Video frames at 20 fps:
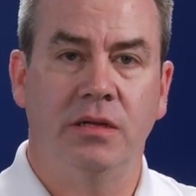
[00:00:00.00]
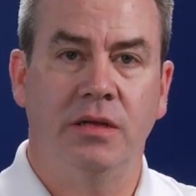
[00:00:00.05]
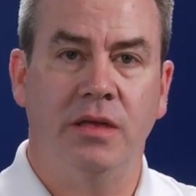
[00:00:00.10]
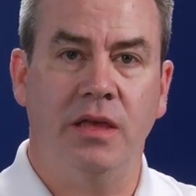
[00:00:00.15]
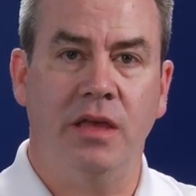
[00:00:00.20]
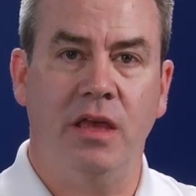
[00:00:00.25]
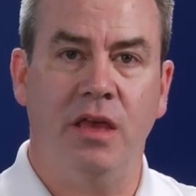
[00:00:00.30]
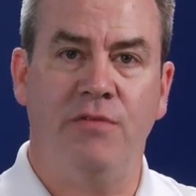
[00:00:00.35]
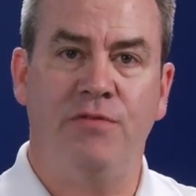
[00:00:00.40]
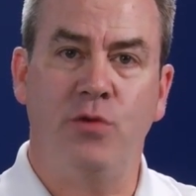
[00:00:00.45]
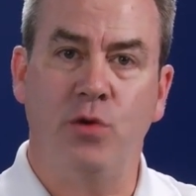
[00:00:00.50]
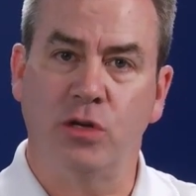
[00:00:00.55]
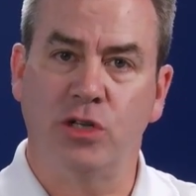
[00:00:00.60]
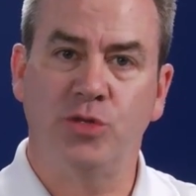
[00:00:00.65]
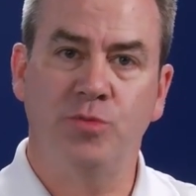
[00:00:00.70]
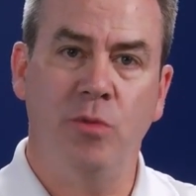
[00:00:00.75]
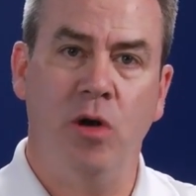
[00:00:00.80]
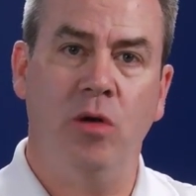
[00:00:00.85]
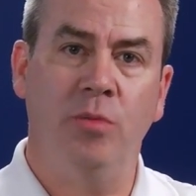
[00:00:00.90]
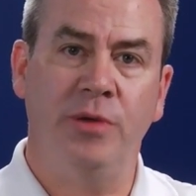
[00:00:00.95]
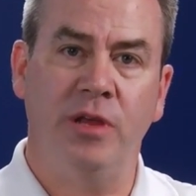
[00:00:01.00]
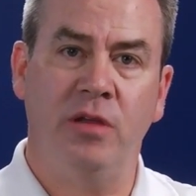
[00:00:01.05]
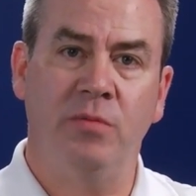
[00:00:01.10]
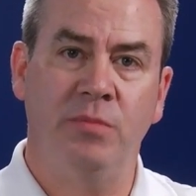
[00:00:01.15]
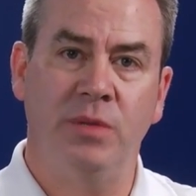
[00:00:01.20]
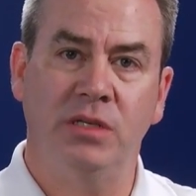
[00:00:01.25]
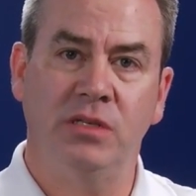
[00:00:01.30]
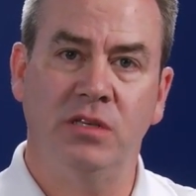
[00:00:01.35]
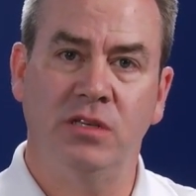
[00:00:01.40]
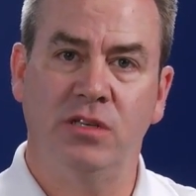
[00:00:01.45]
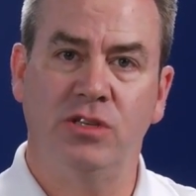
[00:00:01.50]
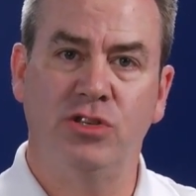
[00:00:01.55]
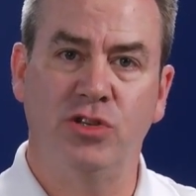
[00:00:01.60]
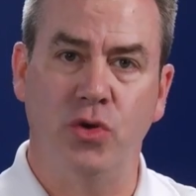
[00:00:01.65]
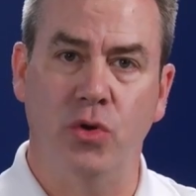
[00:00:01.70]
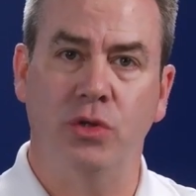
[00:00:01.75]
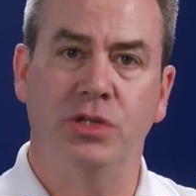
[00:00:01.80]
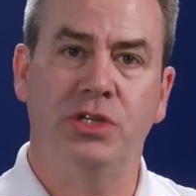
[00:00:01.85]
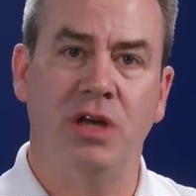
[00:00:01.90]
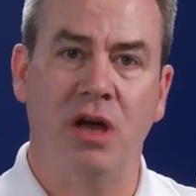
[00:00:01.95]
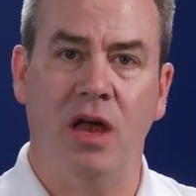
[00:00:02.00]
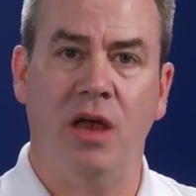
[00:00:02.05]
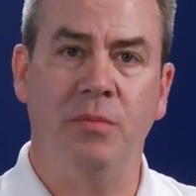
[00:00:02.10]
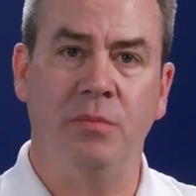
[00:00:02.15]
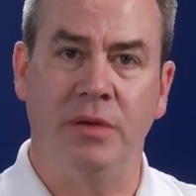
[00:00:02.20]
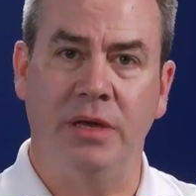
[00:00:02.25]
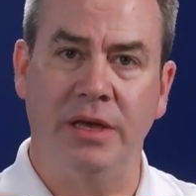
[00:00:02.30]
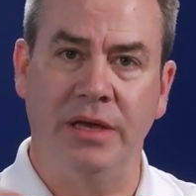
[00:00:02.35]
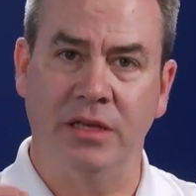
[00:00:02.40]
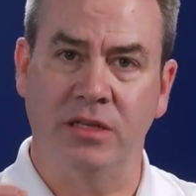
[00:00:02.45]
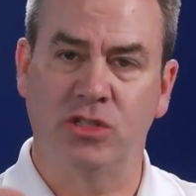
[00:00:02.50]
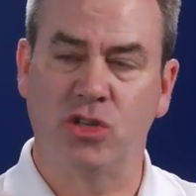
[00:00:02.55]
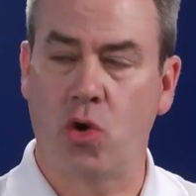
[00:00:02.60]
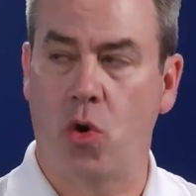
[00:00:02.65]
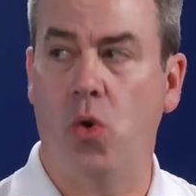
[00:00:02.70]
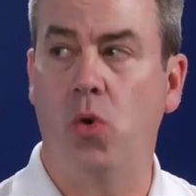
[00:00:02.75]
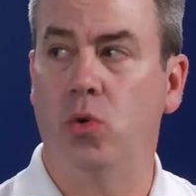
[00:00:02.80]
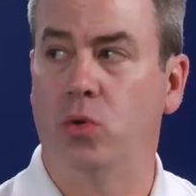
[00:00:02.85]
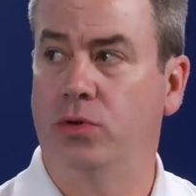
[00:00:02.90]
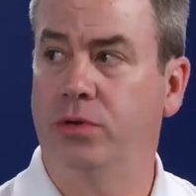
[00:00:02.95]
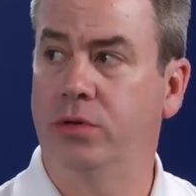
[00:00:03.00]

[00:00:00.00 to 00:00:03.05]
if you're a small, medium business, your time is gold.